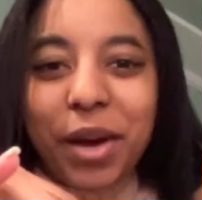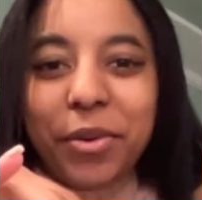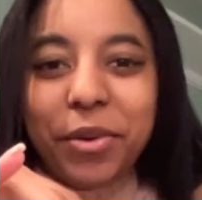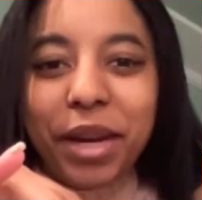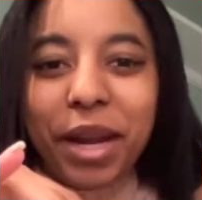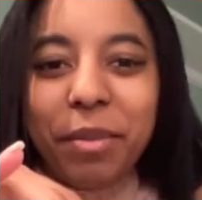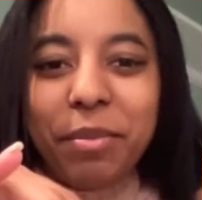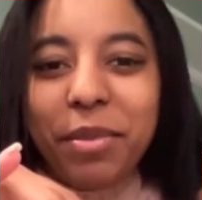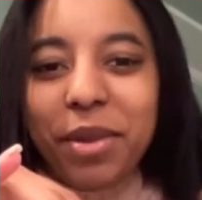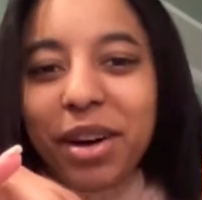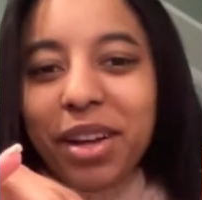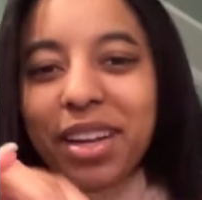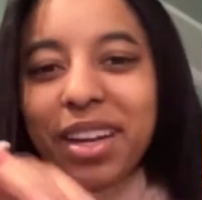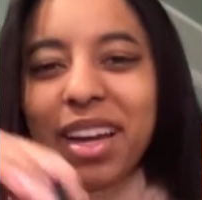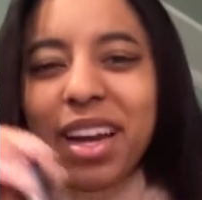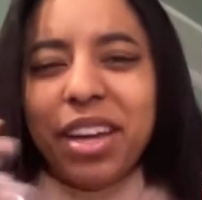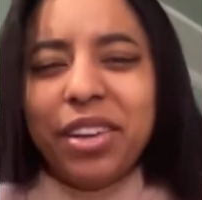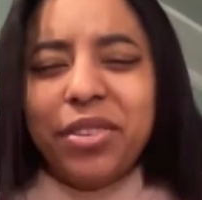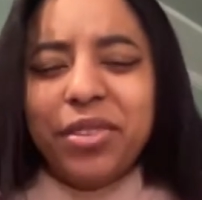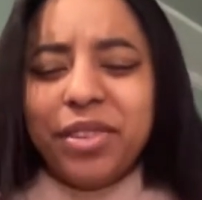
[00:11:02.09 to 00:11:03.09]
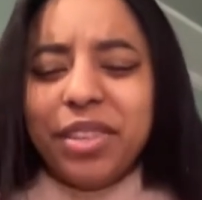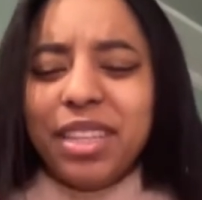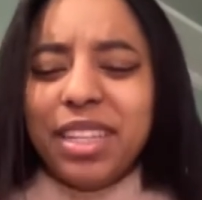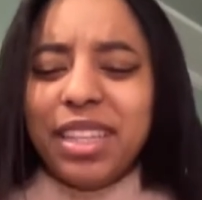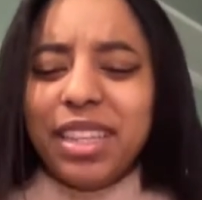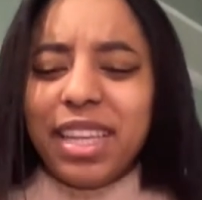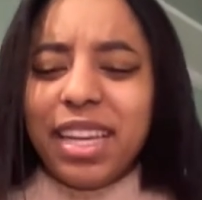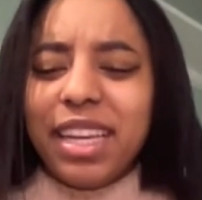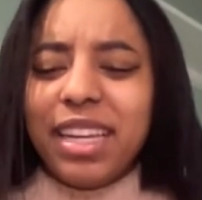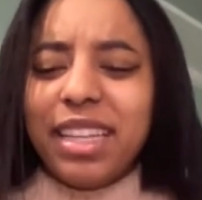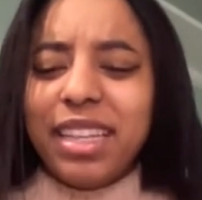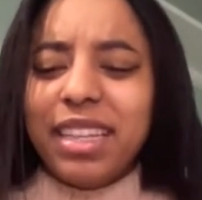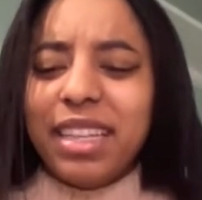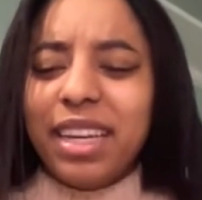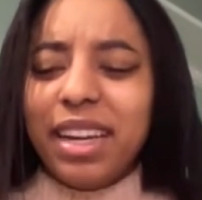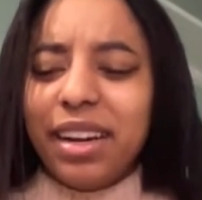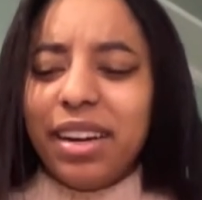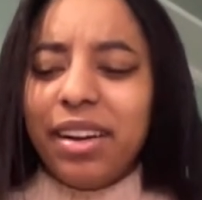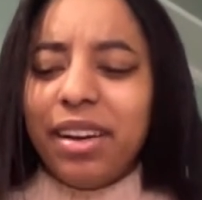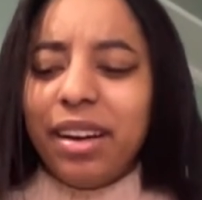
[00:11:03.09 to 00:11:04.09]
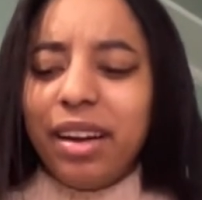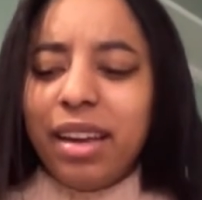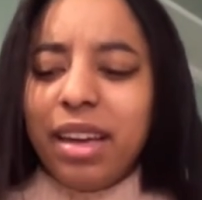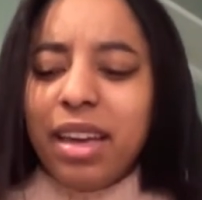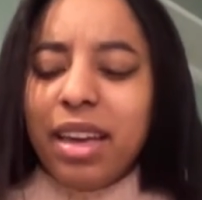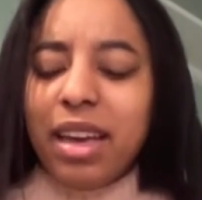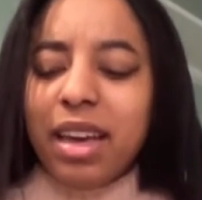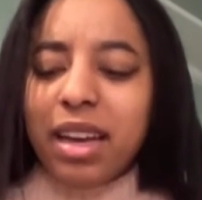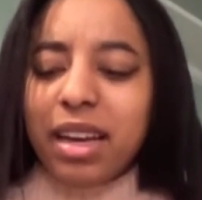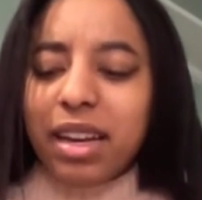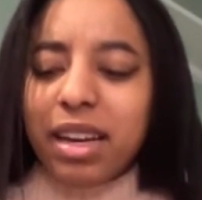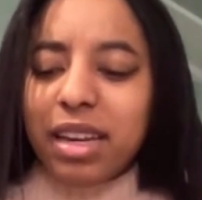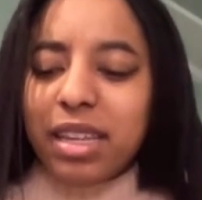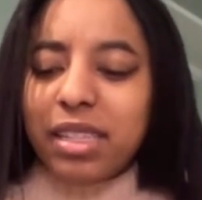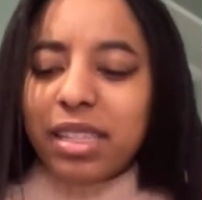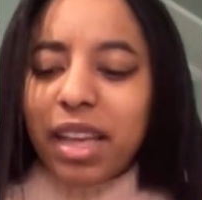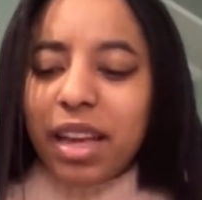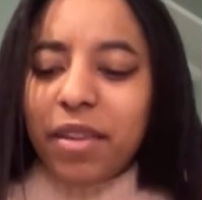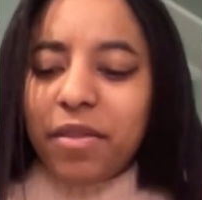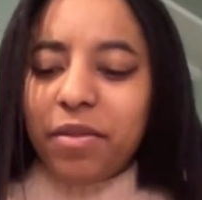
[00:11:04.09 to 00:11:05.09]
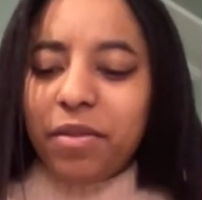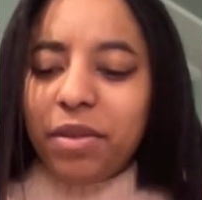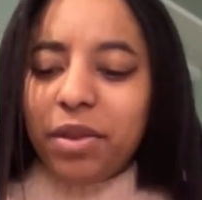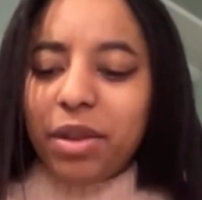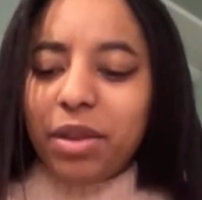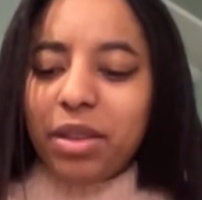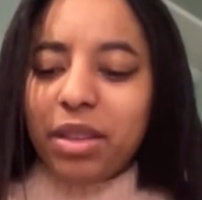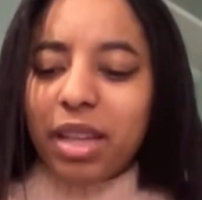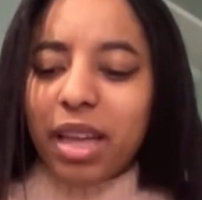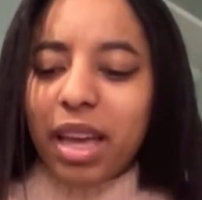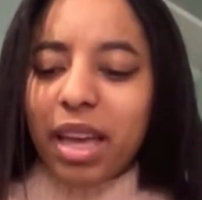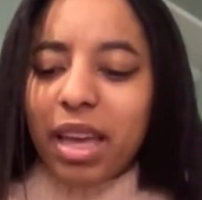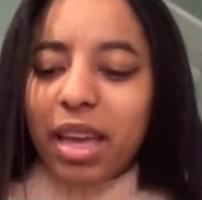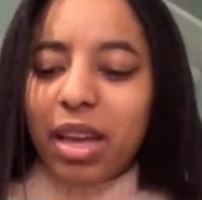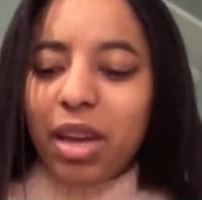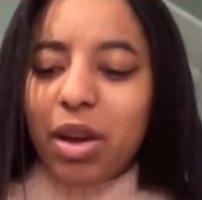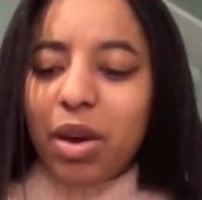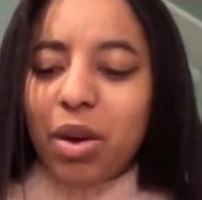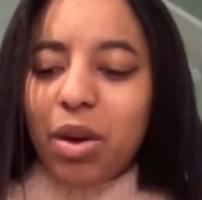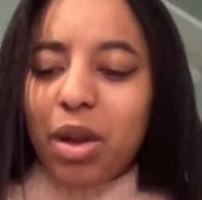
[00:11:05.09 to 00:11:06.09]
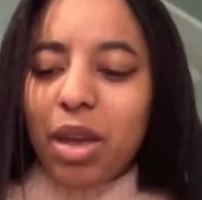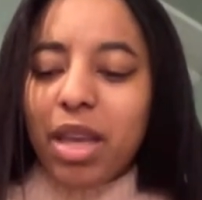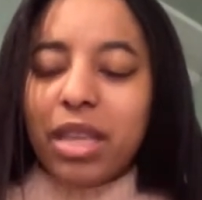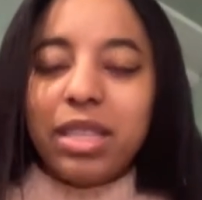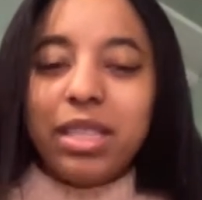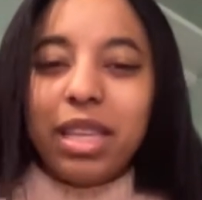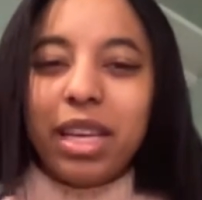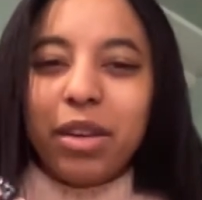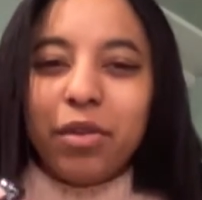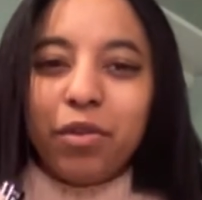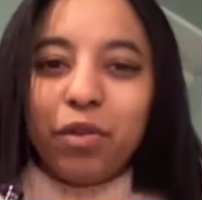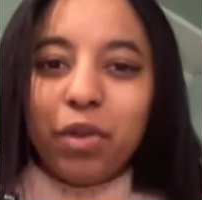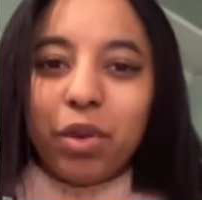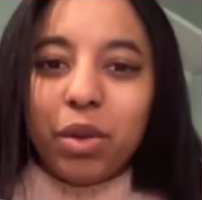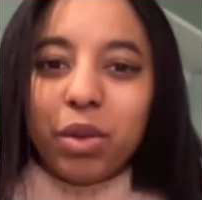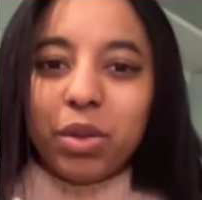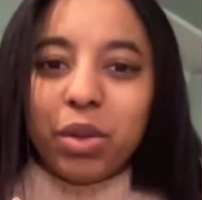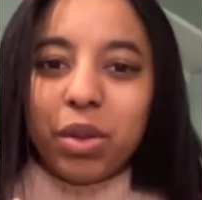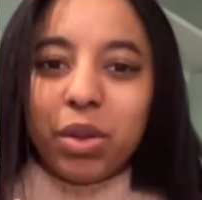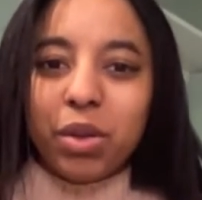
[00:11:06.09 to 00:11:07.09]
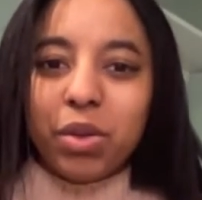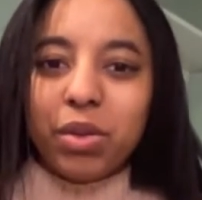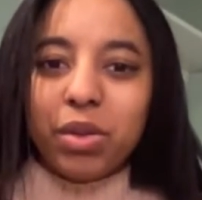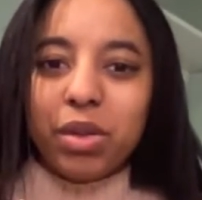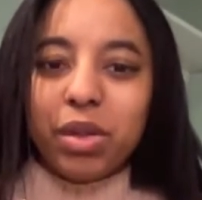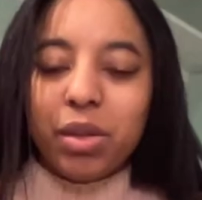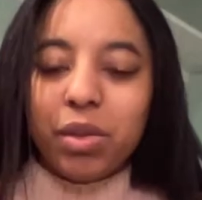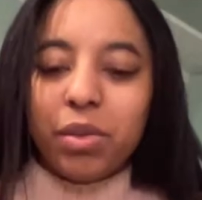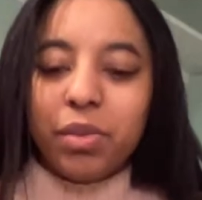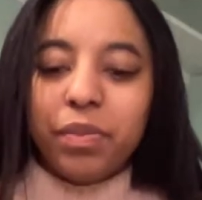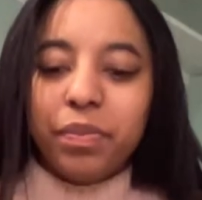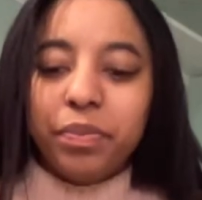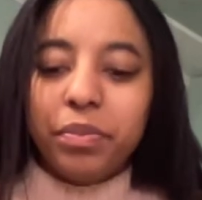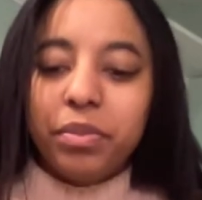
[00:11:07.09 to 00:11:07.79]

when I bought it. I don't really like clear because I feel like it's like rose gold too.